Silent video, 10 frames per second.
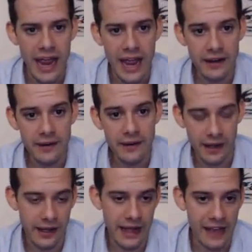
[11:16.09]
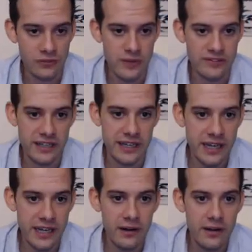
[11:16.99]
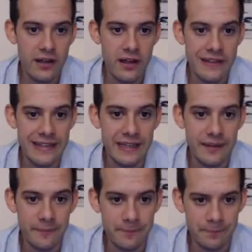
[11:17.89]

And uh, as we see here, the